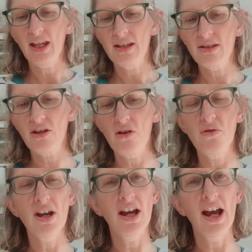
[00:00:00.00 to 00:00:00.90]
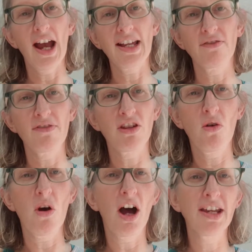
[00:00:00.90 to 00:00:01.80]
So as a
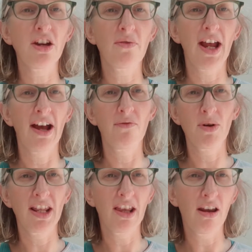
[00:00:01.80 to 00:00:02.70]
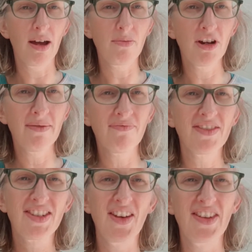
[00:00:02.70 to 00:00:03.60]
result, I don't have one in the library.
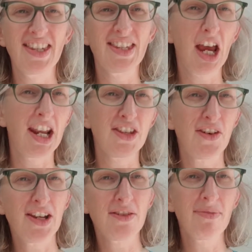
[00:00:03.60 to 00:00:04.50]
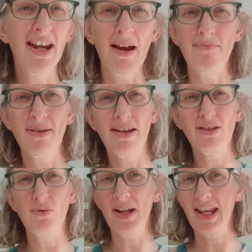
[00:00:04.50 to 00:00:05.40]
So this is kind of strange to me. I'm
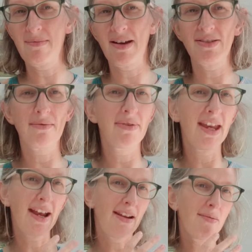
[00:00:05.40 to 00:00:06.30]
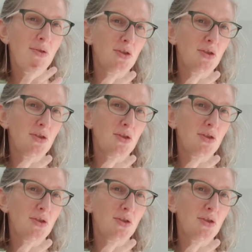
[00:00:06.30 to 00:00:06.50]
talking about something and I'm not